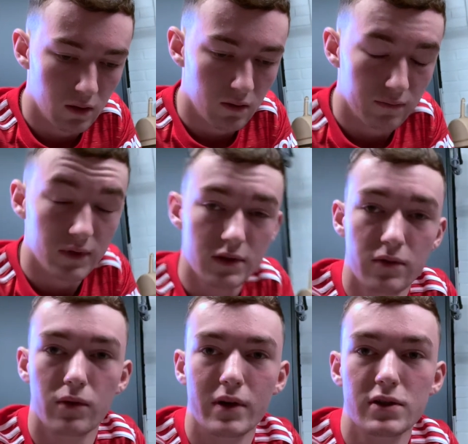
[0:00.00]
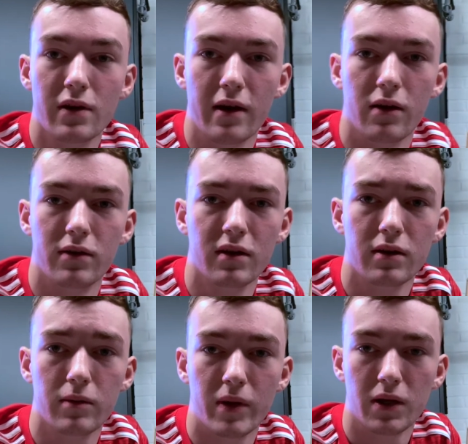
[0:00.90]
first of all, in a straight line, like
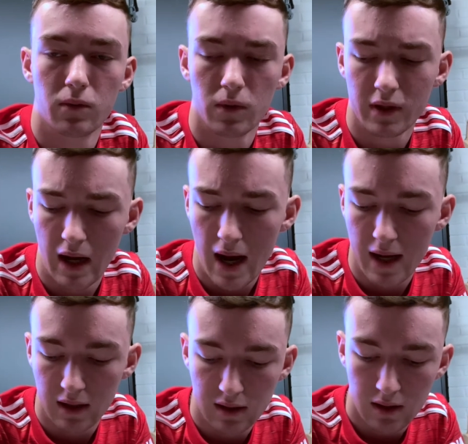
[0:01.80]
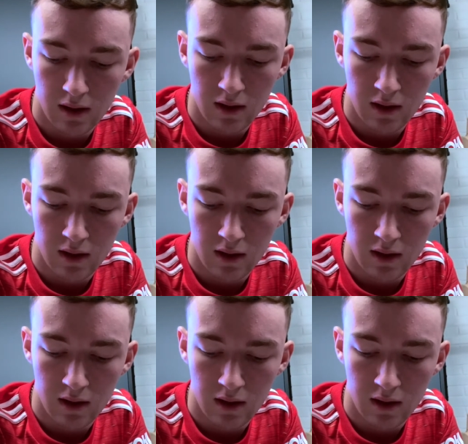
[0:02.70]
a plank would, and